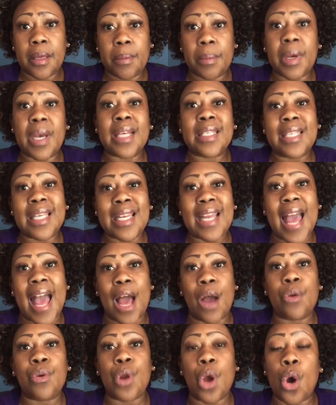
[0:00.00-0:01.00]
because he
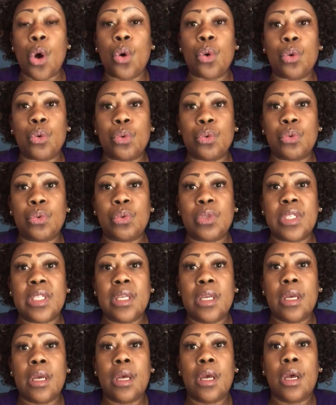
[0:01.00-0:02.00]
now
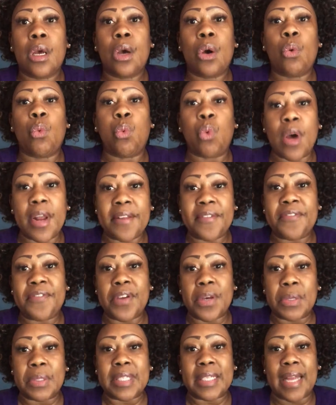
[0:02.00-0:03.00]
knows what it
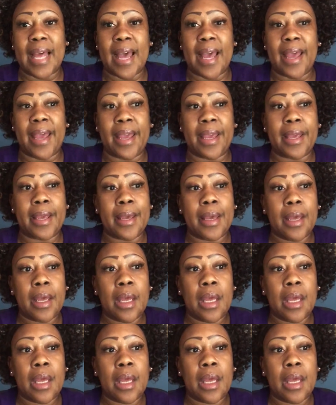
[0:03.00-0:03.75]
feels like